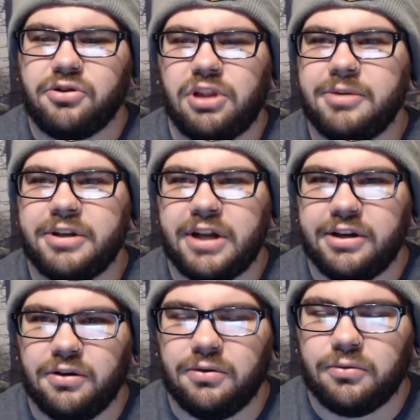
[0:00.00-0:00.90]
Club
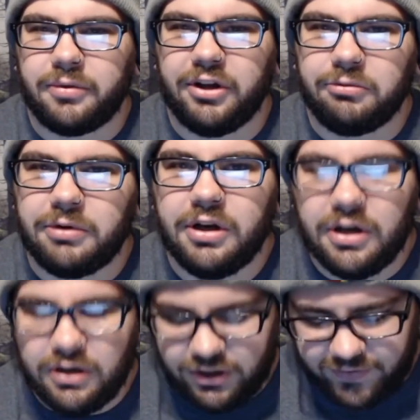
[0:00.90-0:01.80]
Nintendo replacement,
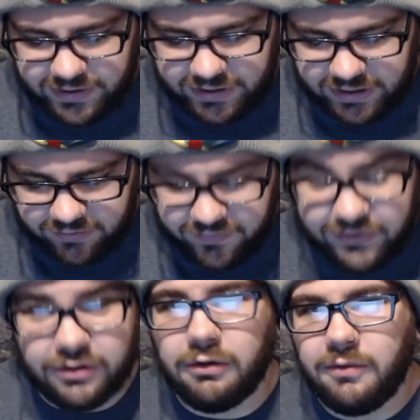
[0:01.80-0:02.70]
is finally getting physical